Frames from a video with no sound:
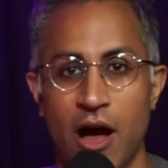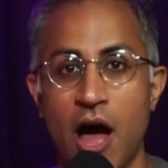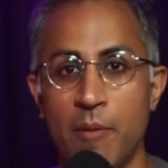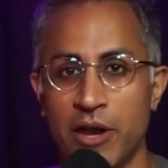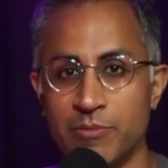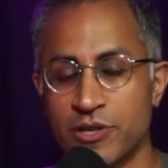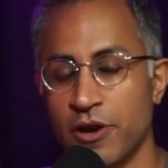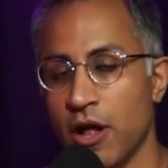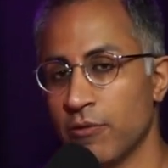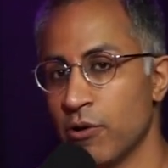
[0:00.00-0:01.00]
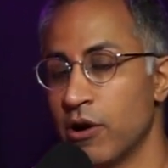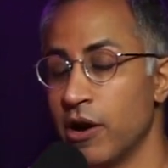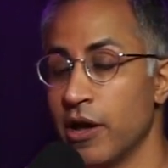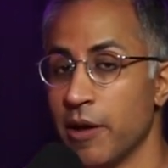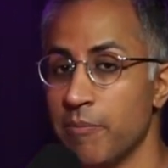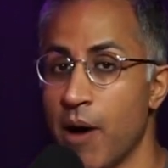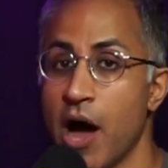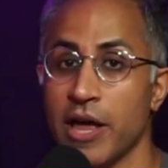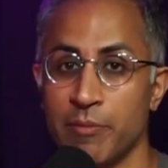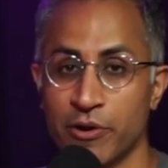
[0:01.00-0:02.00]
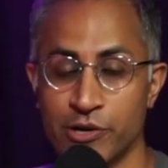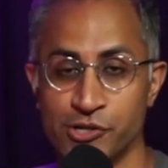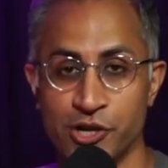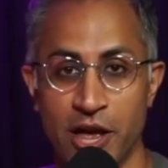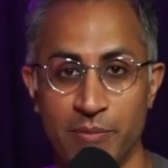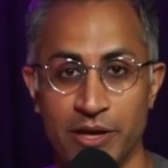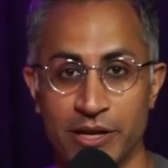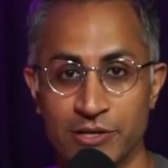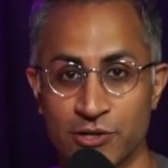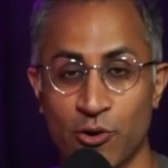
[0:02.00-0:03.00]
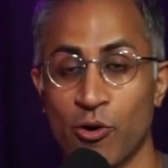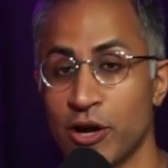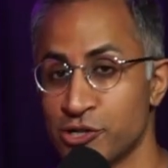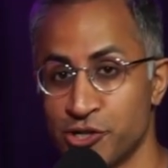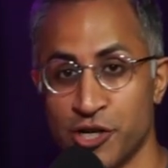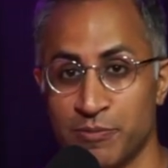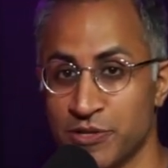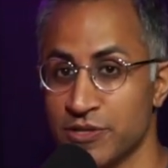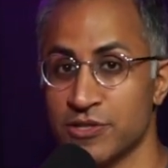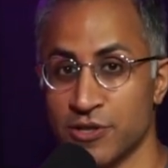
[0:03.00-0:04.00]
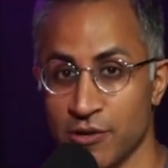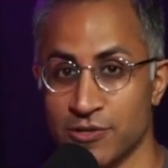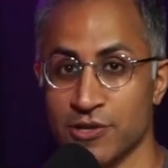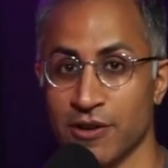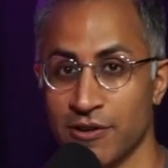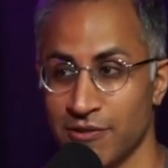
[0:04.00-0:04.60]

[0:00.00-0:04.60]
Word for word: Hi, my name is Kunal Arora, and my immigrant jam is crushed chips and salsa.